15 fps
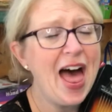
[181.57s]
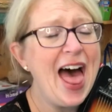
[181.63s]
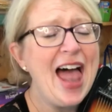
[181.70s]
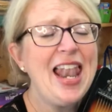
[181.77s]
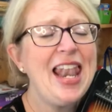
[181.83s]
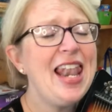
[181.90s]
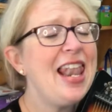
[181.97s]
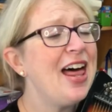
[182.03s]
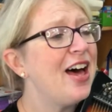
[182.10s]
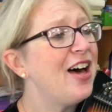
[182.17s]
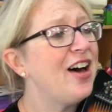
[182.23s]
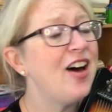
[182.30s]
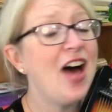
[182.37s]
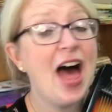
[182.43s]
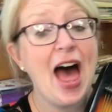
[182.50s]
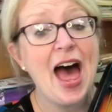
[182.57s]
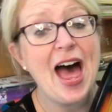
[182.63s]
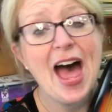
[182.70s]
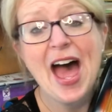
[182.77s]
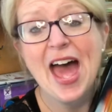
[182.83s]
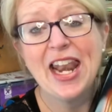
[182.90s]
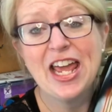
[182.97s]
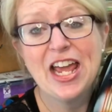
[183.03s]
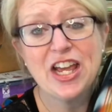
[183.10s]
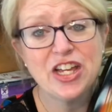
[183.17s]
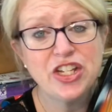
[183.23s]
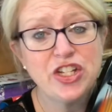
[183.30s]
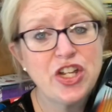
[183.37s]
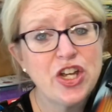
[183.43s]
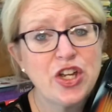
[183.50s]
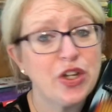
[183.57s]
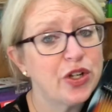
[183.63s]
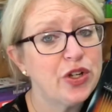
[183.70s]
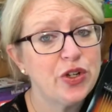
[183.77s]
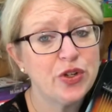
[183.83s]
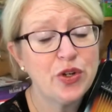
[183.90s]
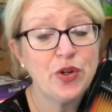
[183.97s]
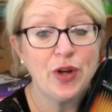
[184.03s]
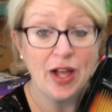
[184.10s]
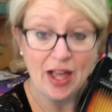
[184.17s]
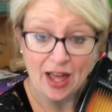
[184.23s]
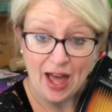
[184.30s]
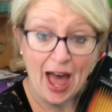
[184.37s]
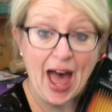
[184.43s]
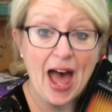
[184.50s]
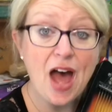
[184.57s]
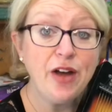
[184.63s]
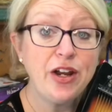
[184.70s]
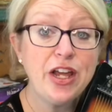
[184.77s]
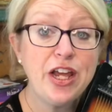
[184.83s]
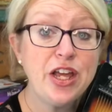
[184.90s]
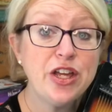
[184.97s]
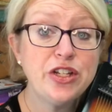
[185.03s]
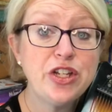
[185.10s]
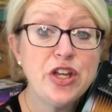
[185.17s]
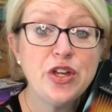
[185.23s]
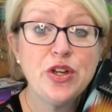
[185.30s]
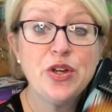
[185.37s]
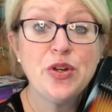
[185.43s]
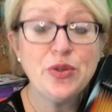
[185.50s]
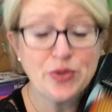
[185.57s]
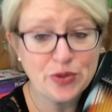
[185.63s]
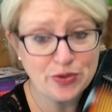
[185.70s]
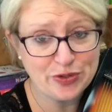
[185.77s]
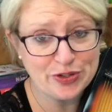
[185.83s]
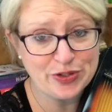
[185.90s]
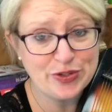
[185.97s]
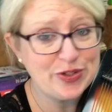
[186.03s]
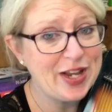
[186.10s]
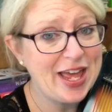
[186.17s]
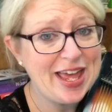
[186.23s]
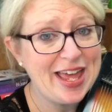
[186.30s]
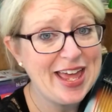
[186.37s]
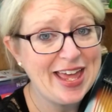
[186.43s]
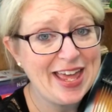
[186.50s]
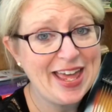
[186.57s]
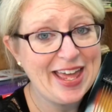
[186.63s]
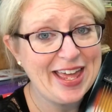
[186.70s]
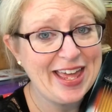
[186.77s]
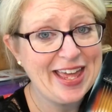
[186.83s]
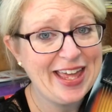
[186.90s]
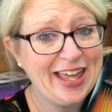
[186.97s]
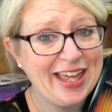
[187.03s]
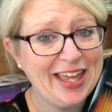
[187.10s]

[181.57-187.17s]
hello, how do you do? How do you do today?